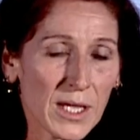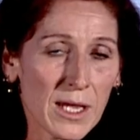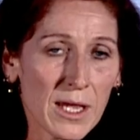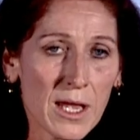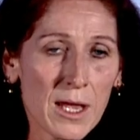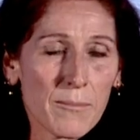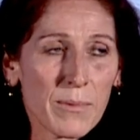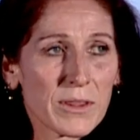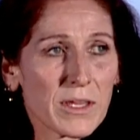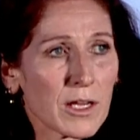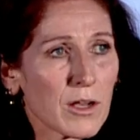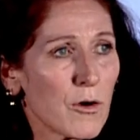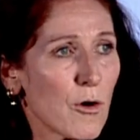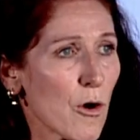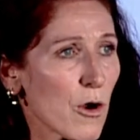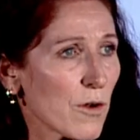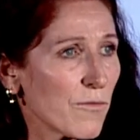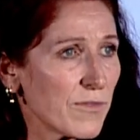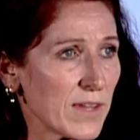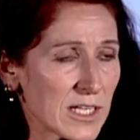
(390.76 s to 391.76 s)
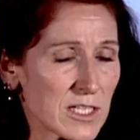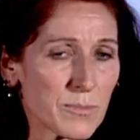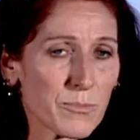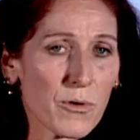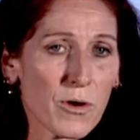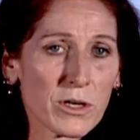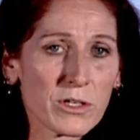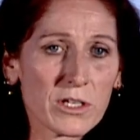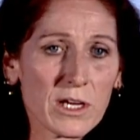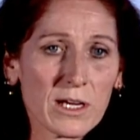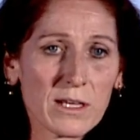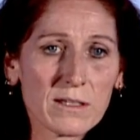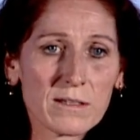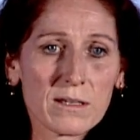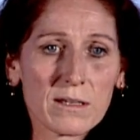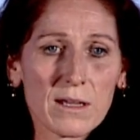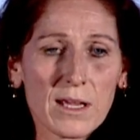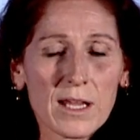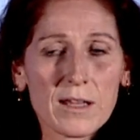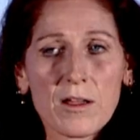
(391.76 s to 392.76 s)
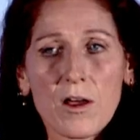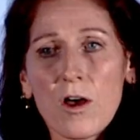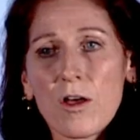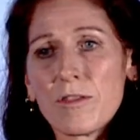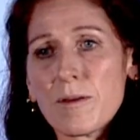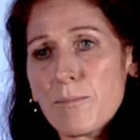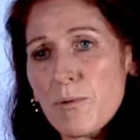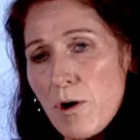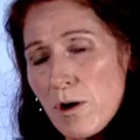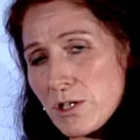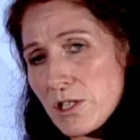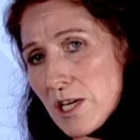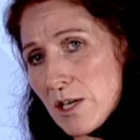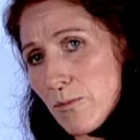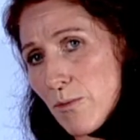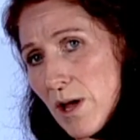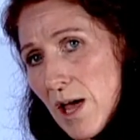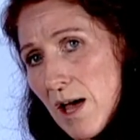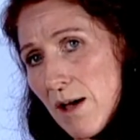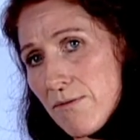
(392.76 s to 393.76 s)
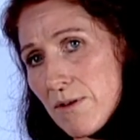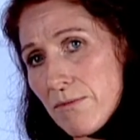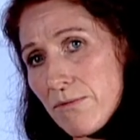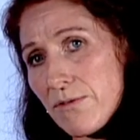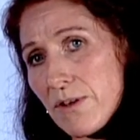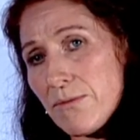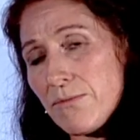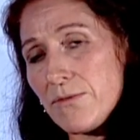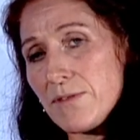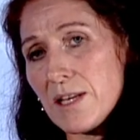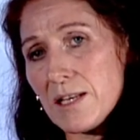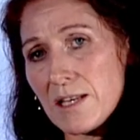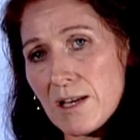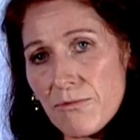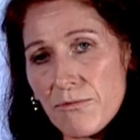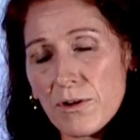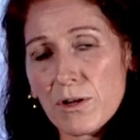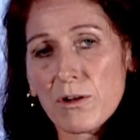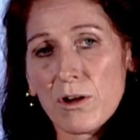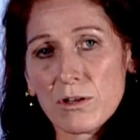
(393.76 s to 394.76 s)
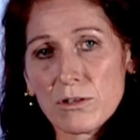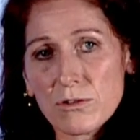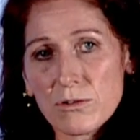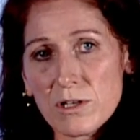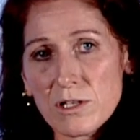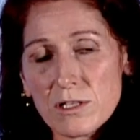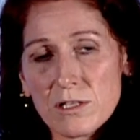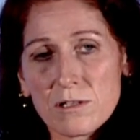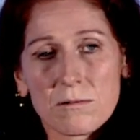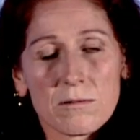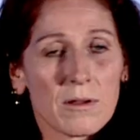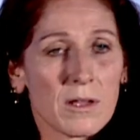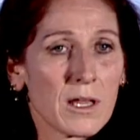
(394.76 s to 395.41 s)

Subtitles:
But the core of this project and the other projects we have in 15 different countries,